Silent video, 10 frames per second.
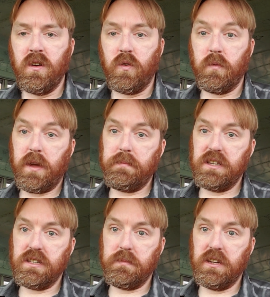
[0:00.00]
or maybe
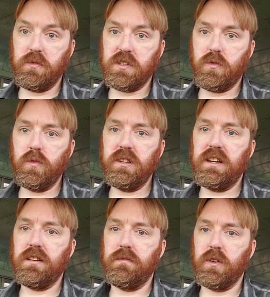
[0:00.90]
some of you Skoolie
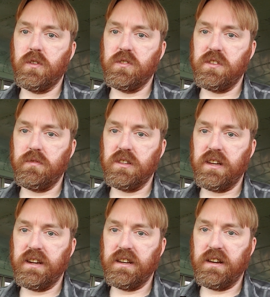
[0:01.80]
converters that would
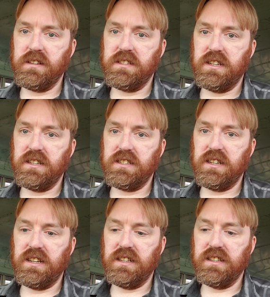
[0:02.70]
like an
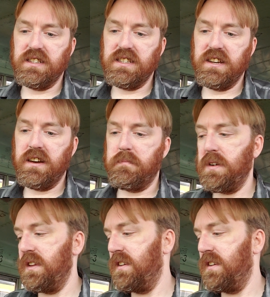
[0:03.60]
ICCE, listen up.